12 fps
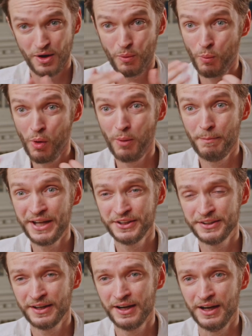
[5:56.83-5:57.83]
What
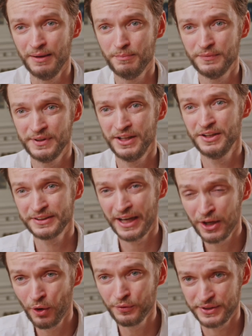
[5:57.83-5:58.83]
better time than in
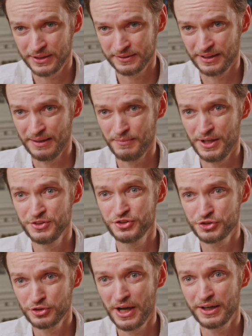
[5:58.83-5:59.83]
chaotic time, in
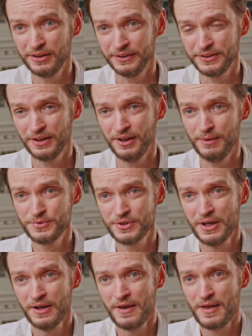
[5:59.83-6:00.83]
struggling times,
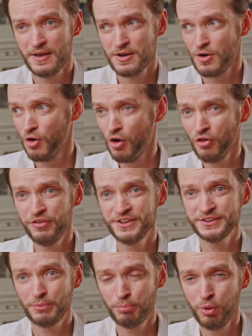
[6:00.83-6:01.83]
offer
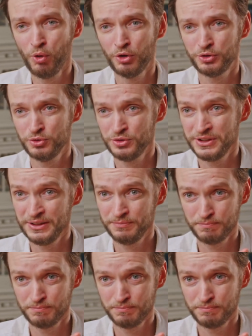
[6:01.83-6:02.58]
support to the